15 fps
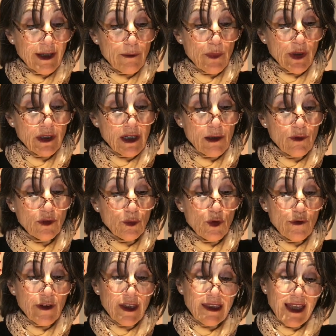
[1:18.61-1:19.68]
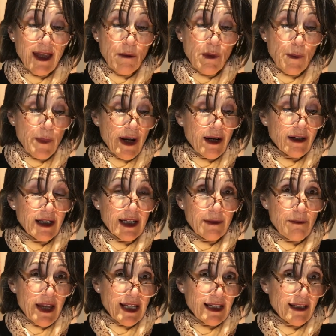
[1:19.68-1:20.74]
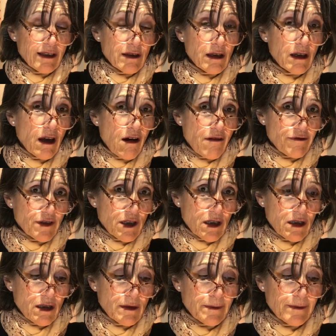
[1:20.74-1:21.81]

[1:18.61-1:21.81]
but he was moving them apparently mainly to laughter.